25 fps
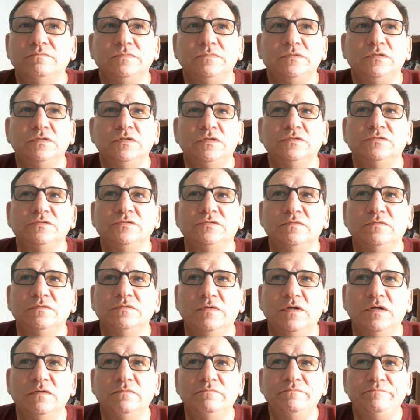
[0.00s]
because of
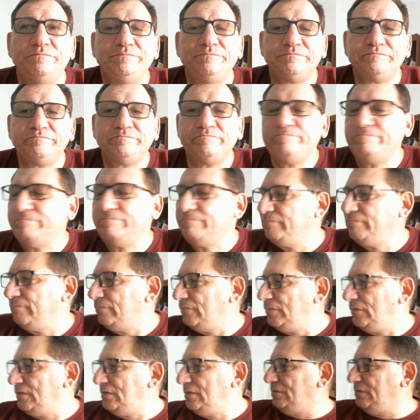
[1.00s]
a
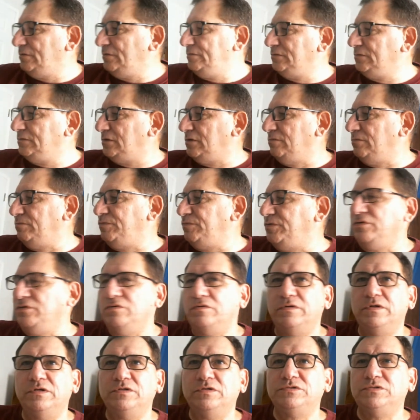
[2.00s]
computer
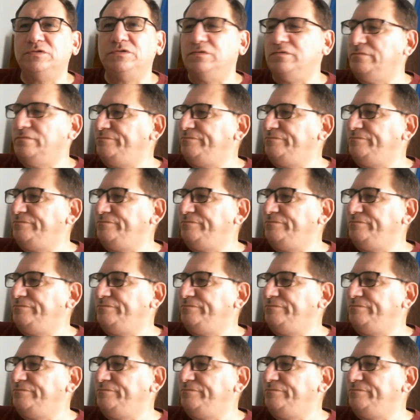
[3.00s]
issue.